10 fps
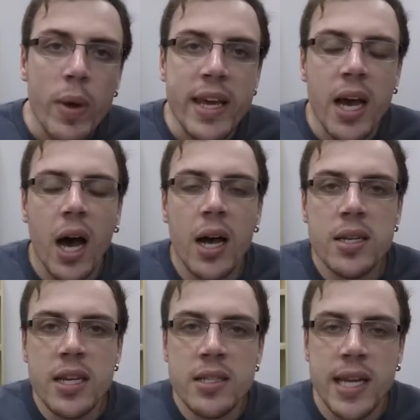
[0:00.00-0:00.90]
we
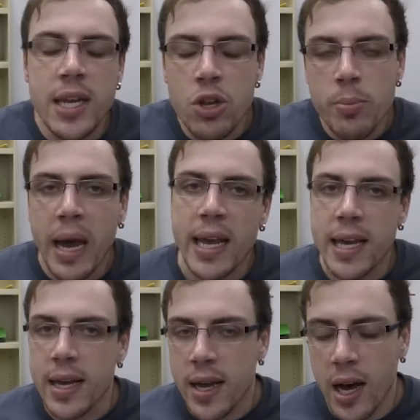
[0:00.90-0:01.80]
can't continue
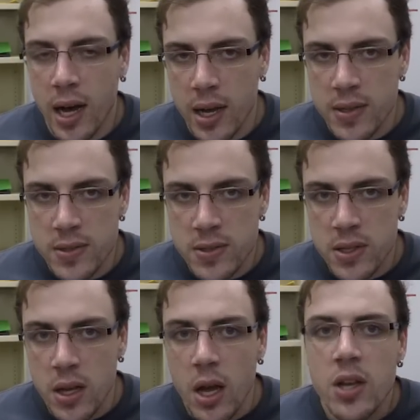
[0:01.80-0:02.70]
making cars.
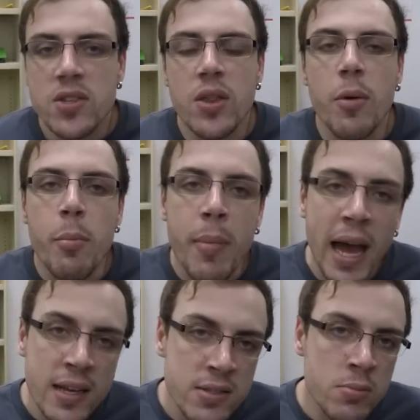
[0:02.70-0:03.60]
So the
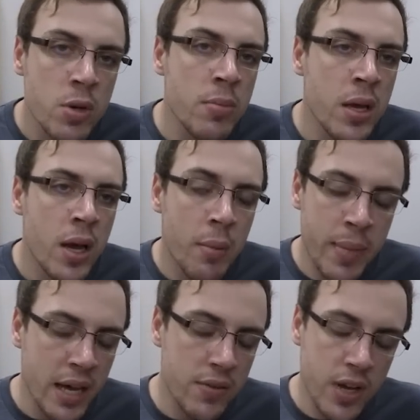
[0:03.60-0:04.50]
maximum
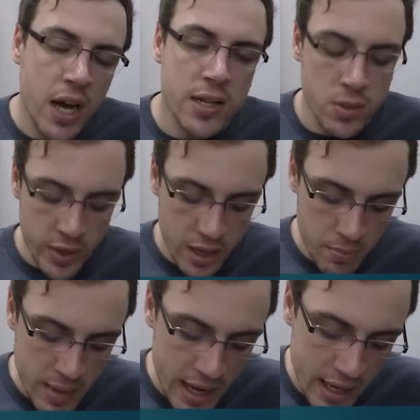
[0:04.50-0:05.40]
amount of cars that we
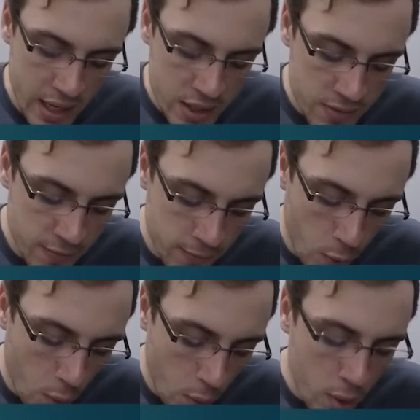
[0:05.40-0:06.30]
can make is
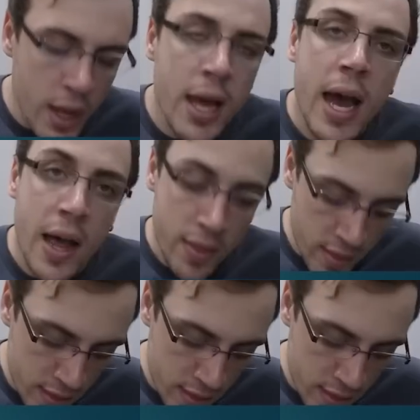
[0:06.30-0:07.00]
4. And